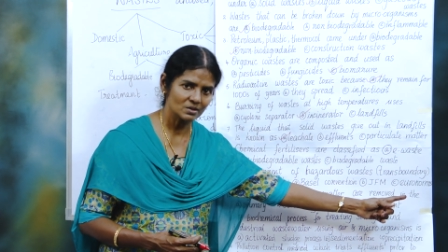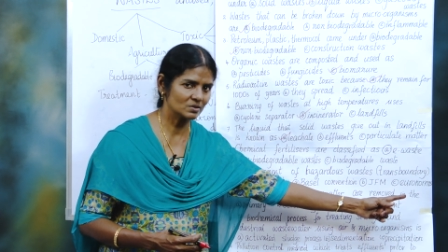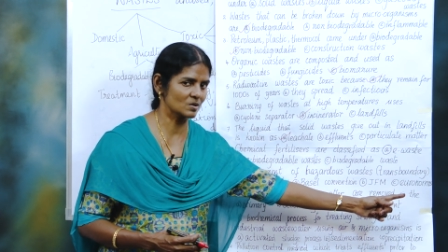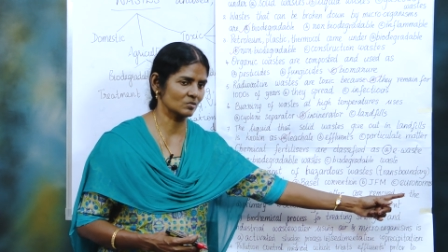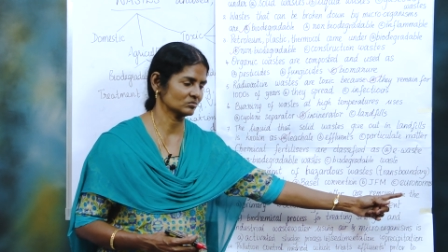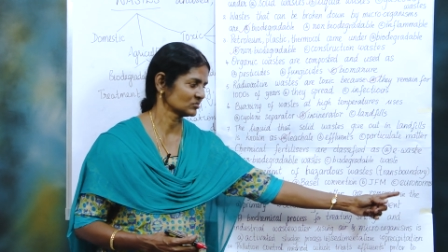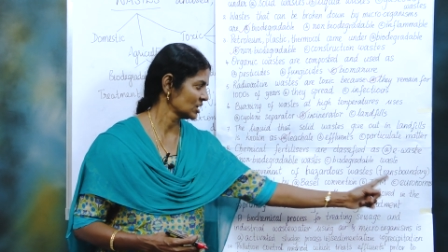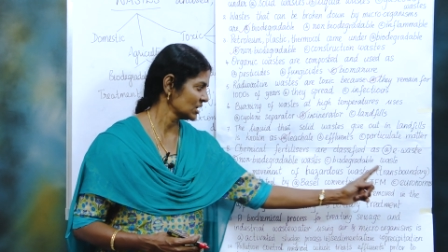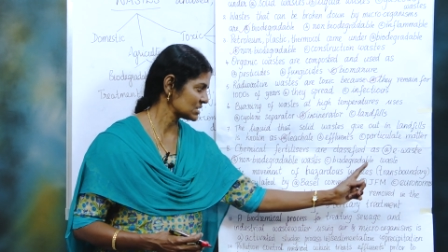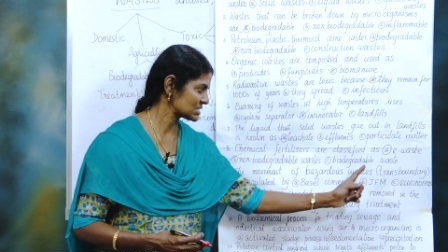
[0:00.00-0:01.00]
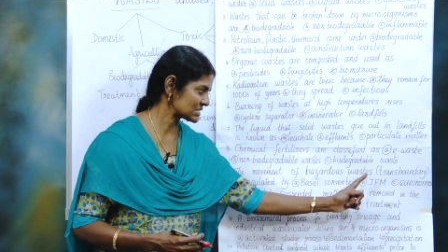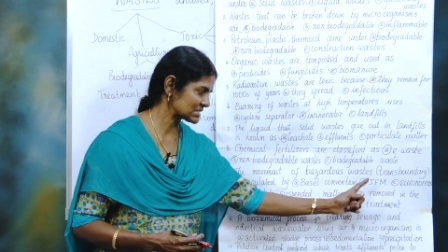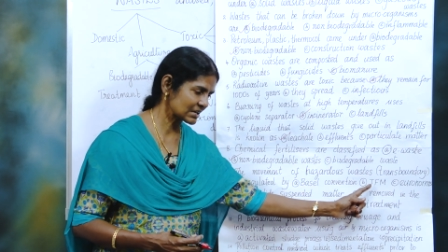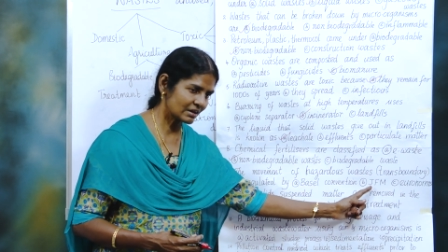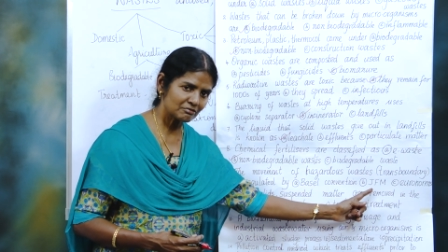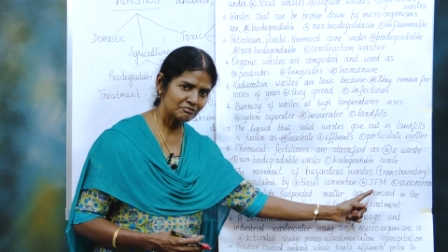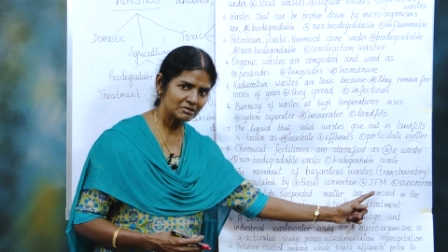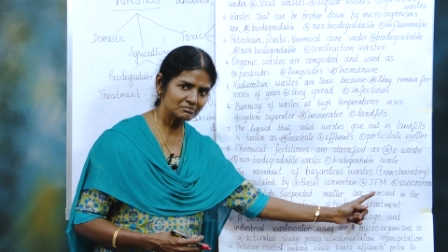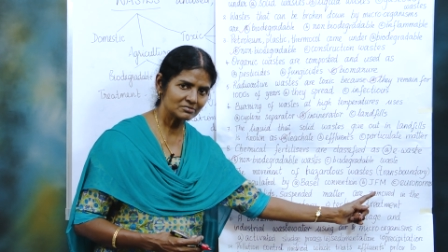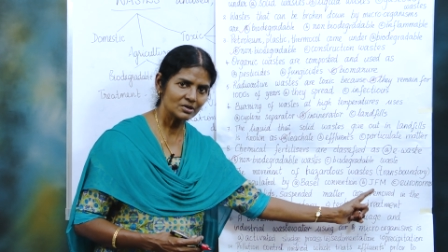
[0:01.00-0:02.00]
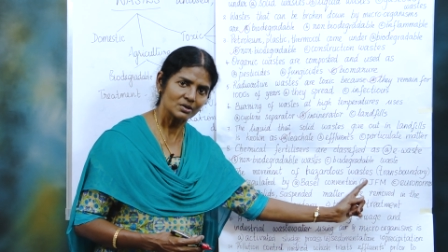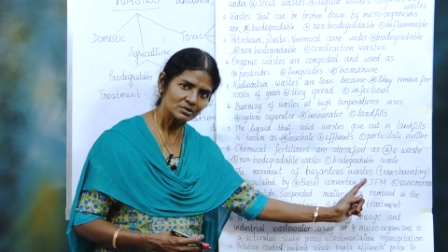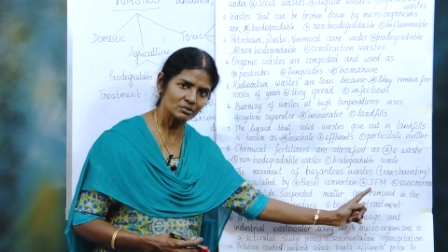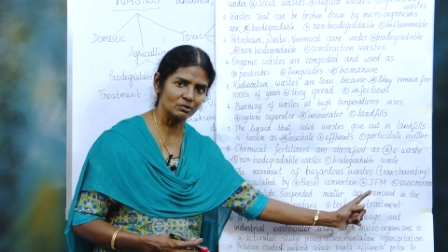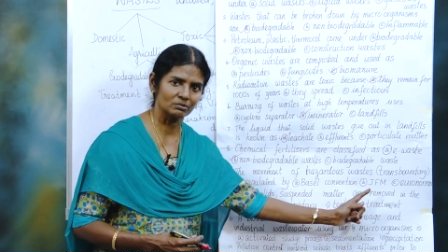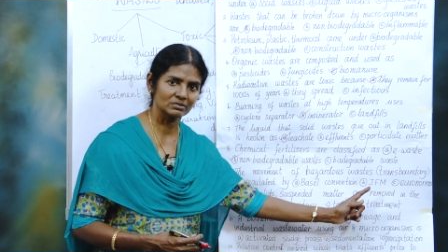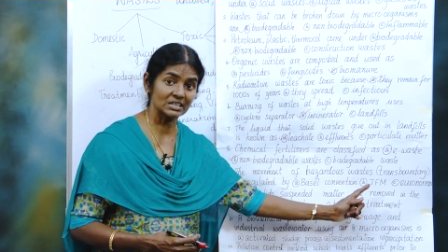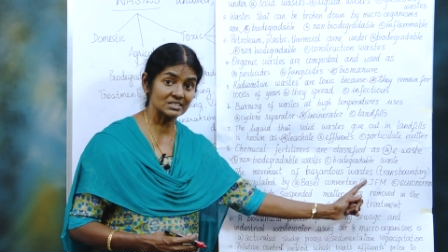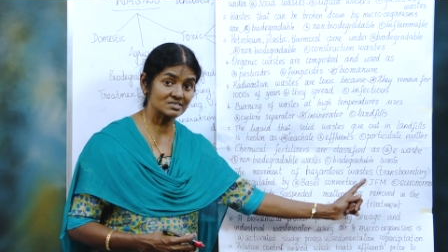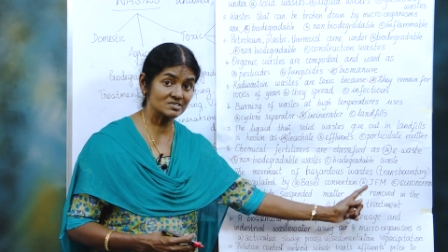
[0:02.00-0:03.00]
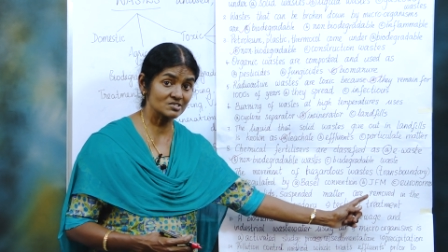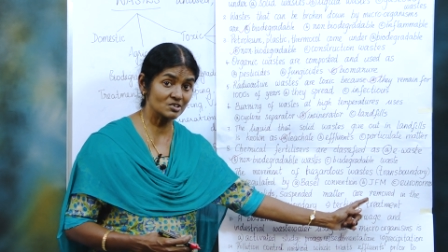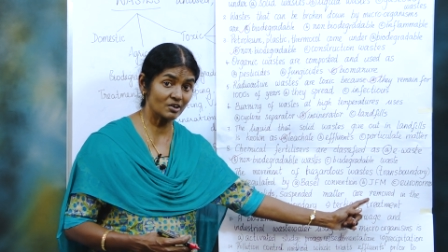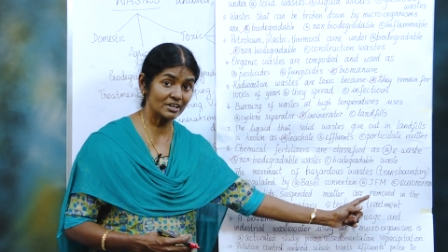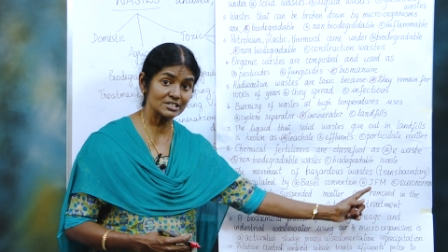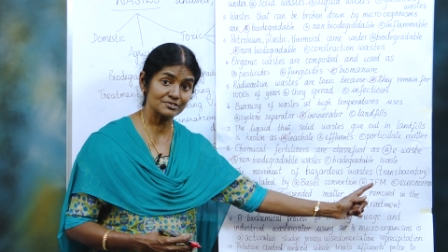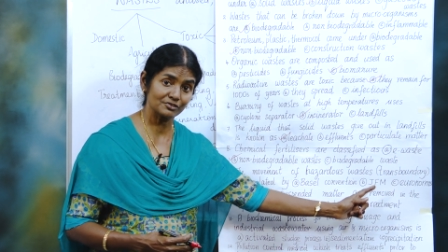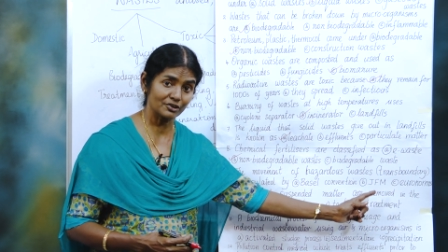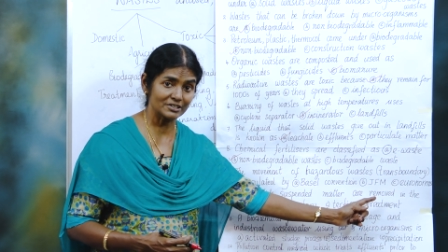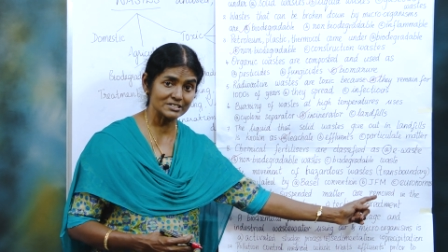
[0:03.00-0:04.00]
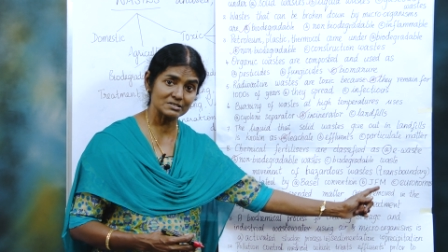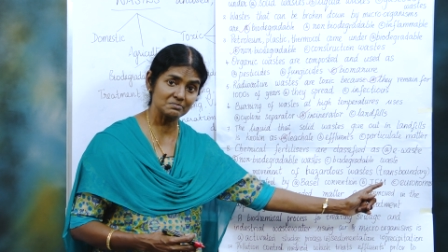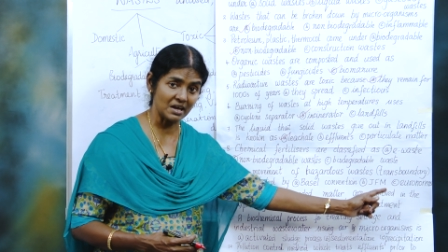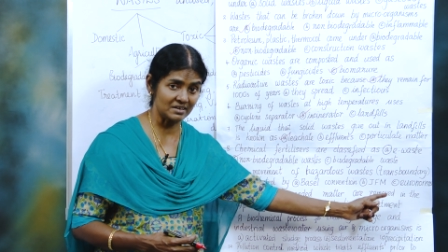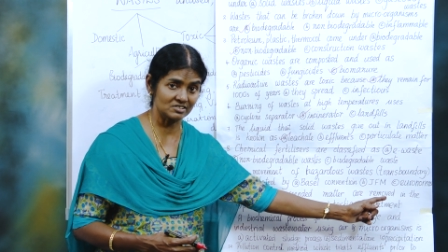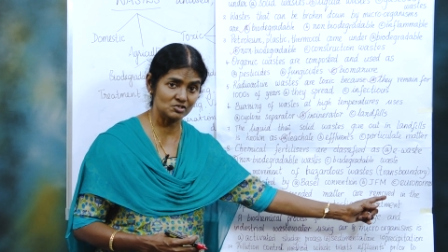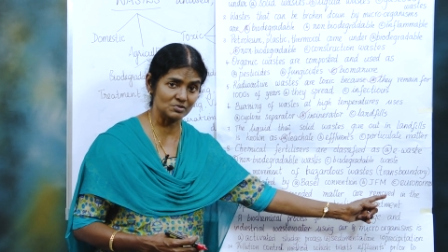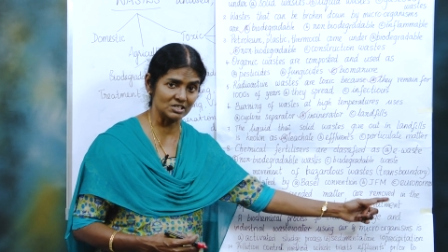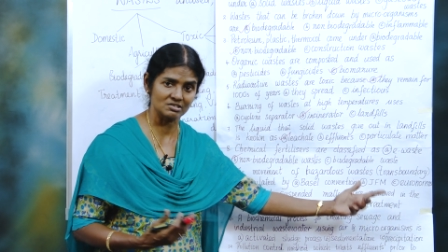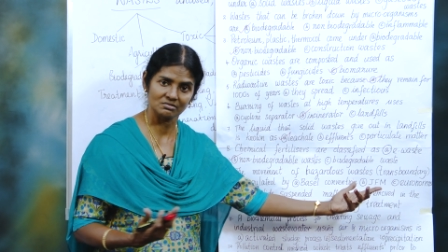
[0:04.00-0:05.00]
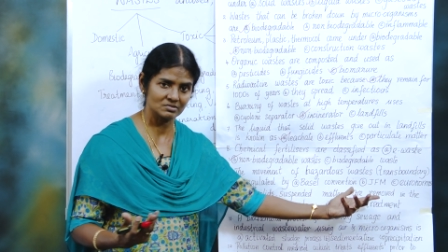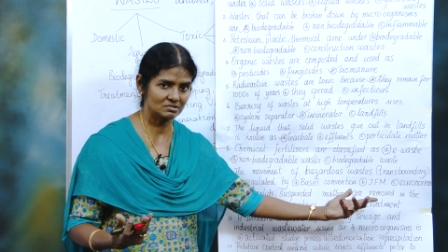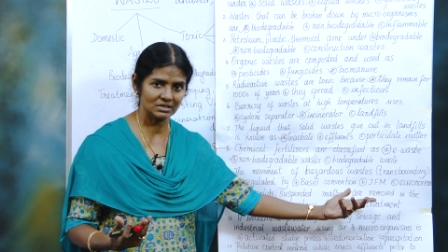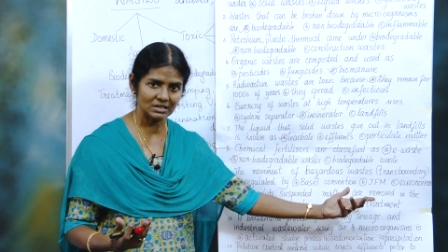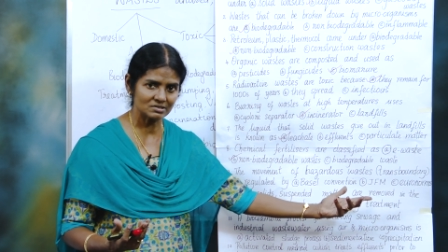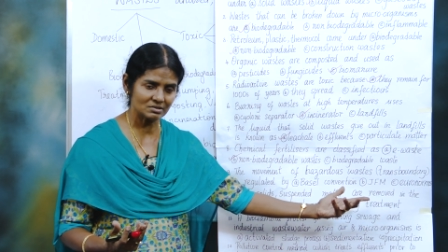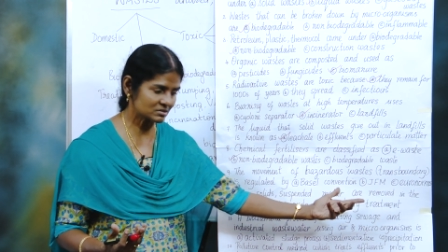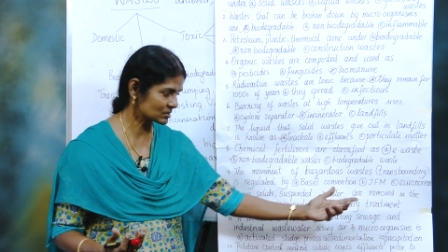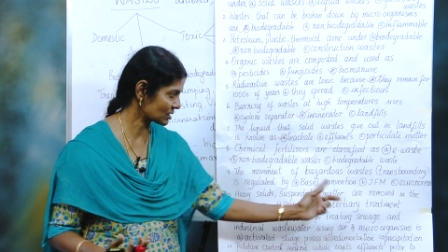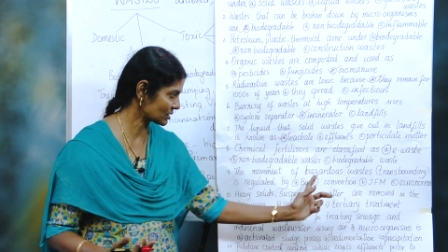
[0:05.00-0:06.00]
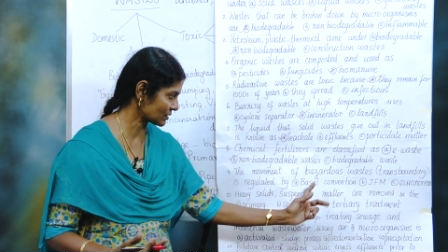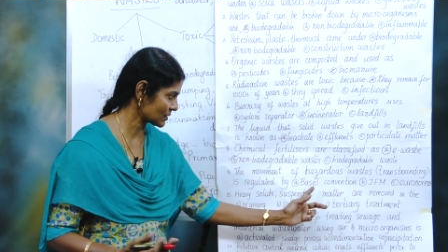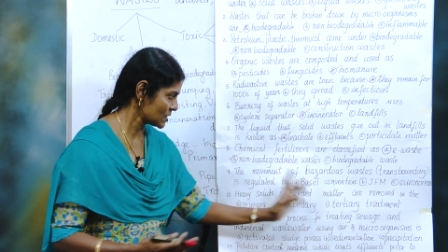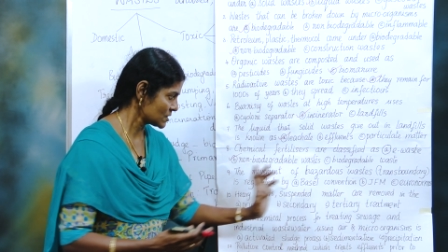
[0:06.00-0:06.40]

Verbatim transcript: No. Is it JFM? No. That is Joint Forest Management. So that's also not there.